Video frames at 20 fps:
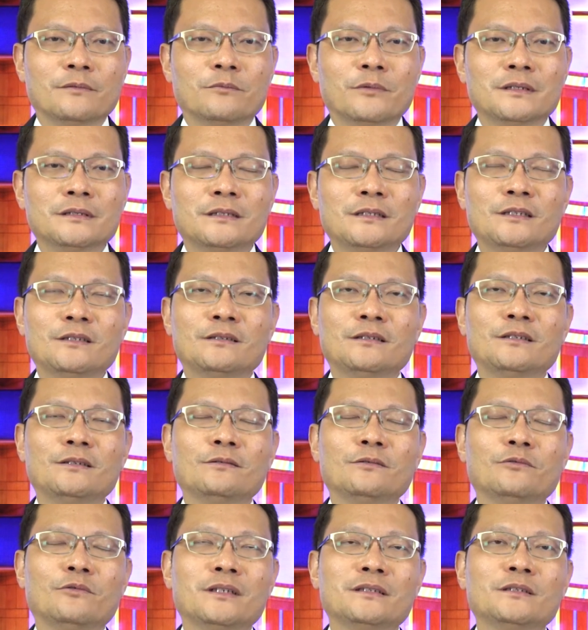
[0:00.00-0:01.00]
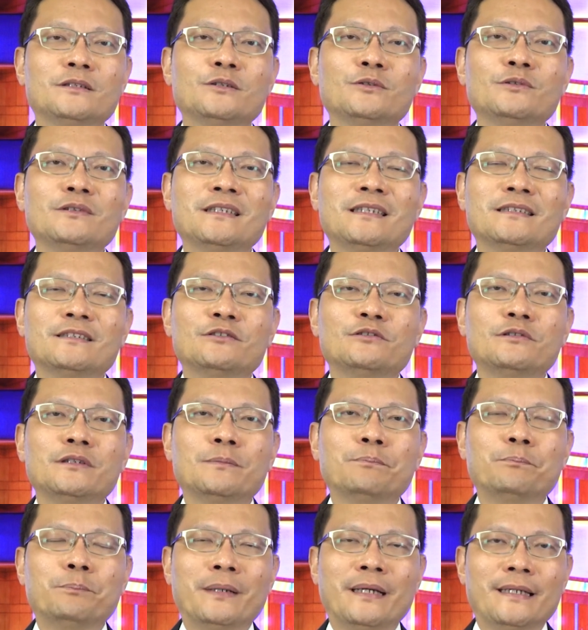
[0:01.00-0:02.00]
What do you need to
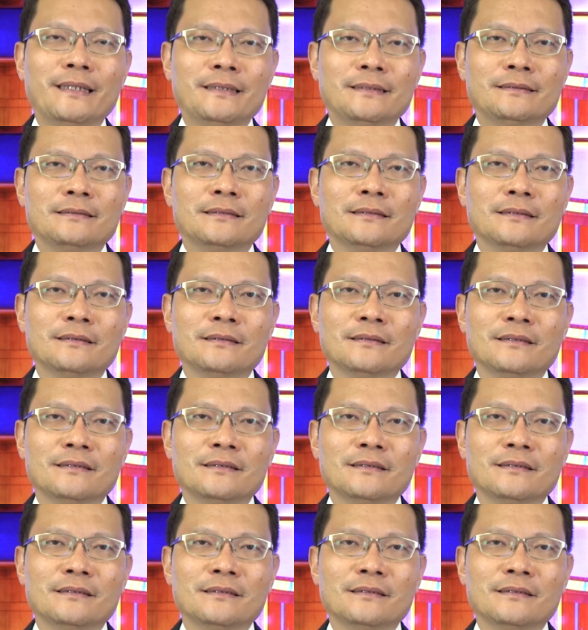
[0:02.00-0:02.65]
repaint